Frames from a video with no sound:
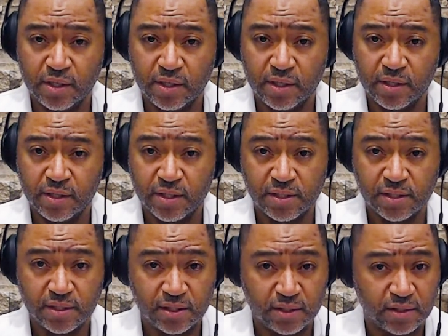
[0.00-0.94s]

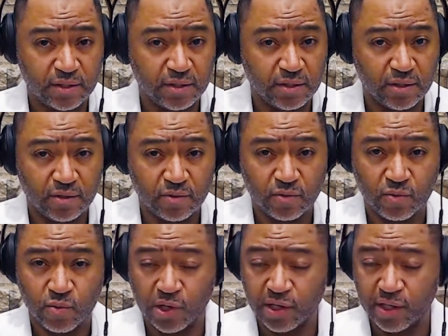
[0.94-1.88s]

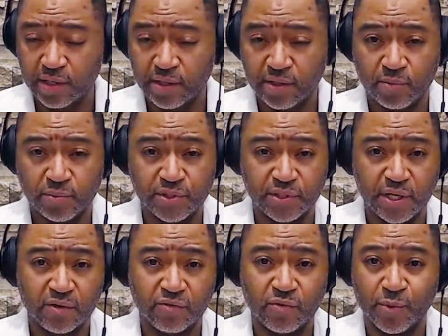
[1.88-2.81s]
We're in a state
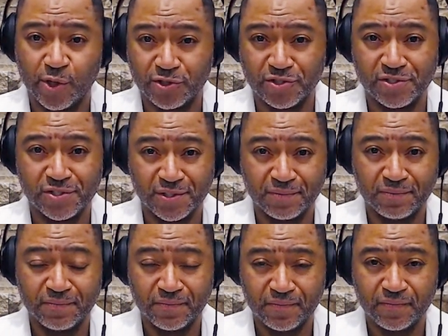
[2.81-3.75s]
of emergency.
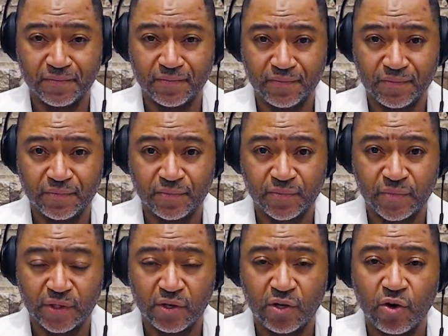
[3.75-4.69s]

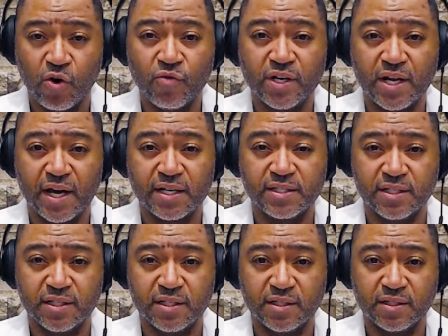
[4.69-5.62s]

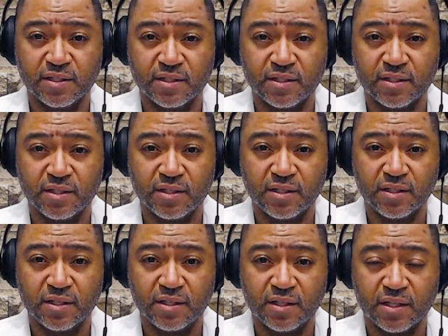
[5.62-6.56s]
COVID-19
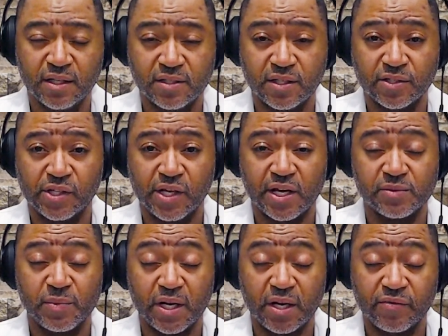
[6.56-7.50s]
essentially has
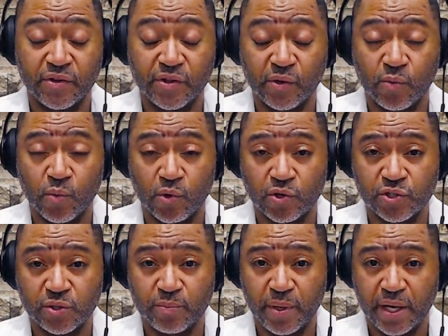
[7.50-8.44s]
made everything worse.
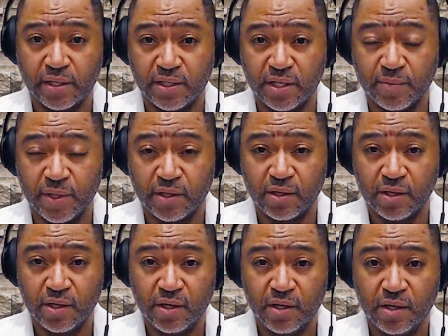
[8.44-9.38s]
The pandemic,
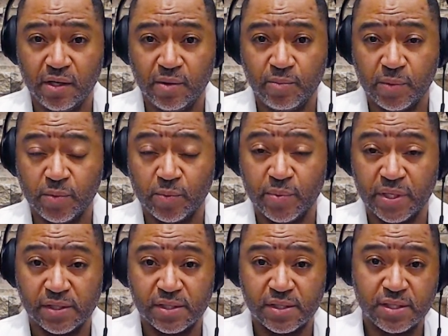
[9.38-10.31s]
people
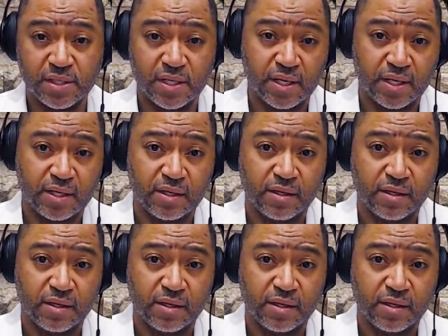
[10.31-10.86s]
being sick,